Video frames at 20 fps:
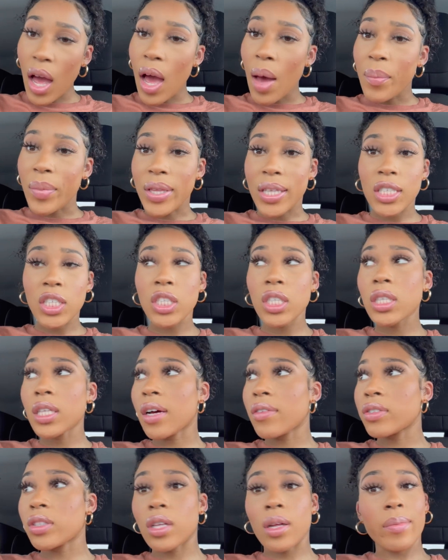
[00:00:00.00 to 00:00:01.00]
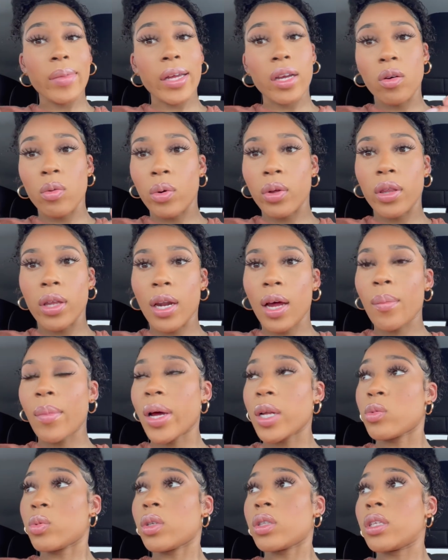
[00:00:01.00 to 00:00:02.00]
But then she left, so I'm like, well, then I might
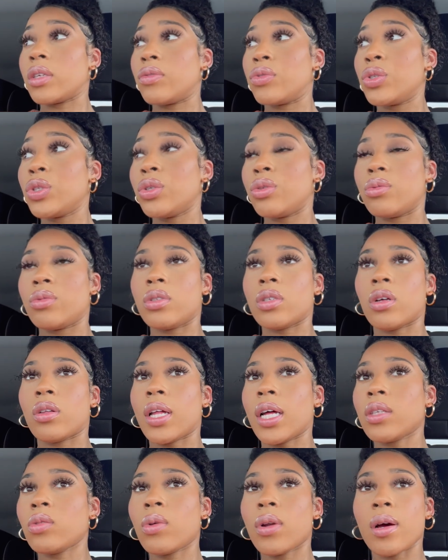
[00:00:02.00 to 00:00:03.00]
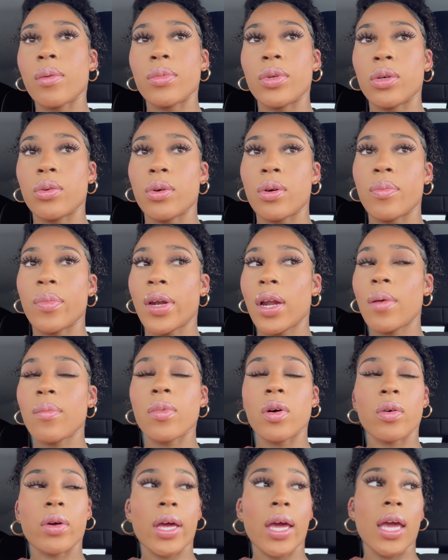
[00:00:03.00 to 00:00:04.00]
as well leave too. So that's what I'm doing, but I'm
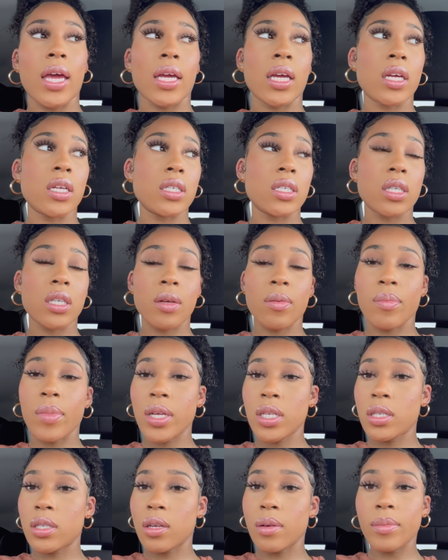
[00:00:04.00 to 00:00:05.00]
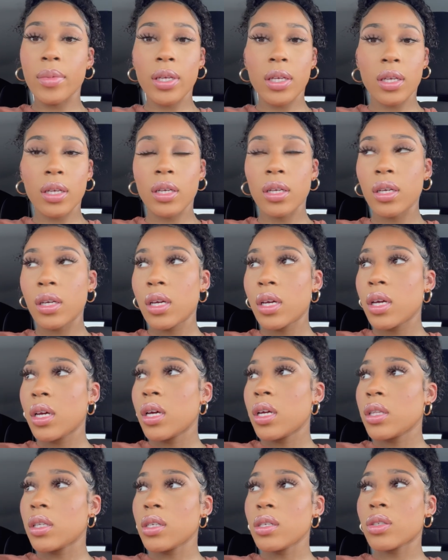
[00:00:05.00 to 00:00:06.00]
okay because my stomach,
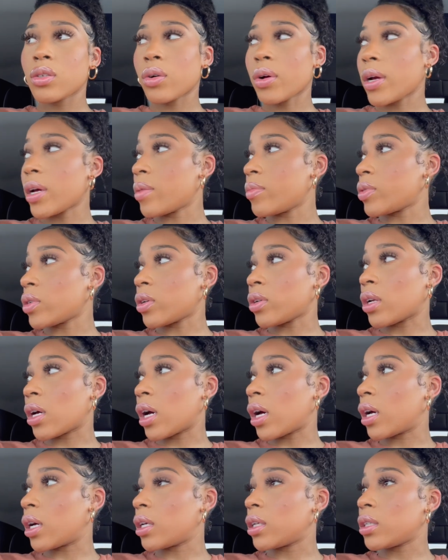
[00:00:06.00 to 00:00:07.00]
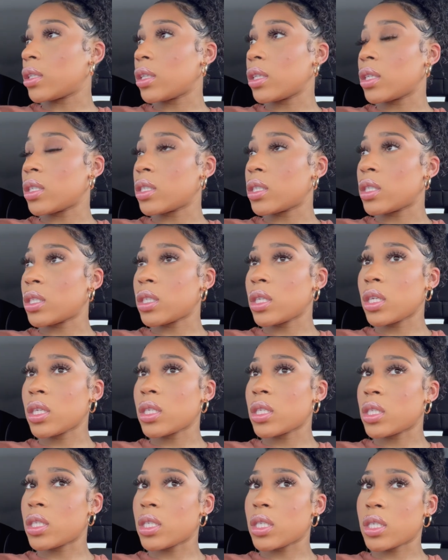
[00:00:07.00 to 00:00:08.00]
these cramps are not. It's
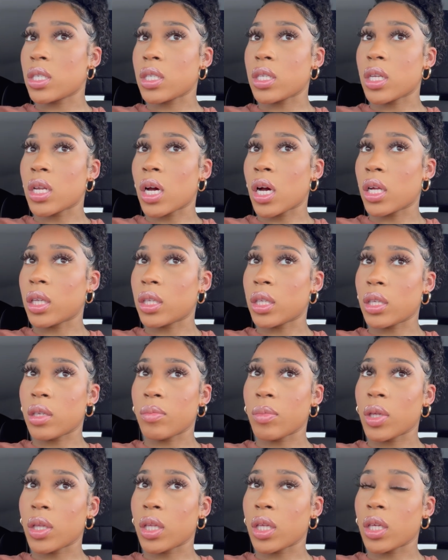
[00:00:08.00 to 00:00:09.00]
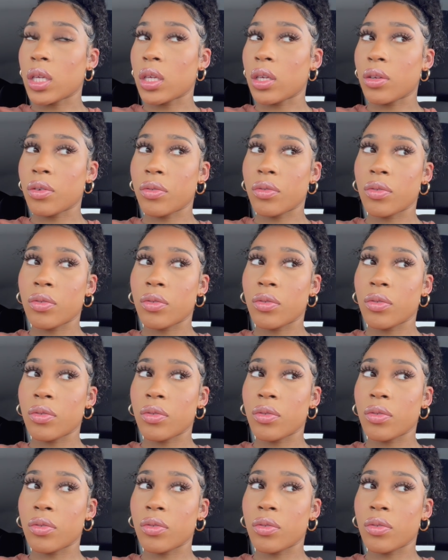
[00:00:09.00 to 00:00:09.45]
it's just not letting me live.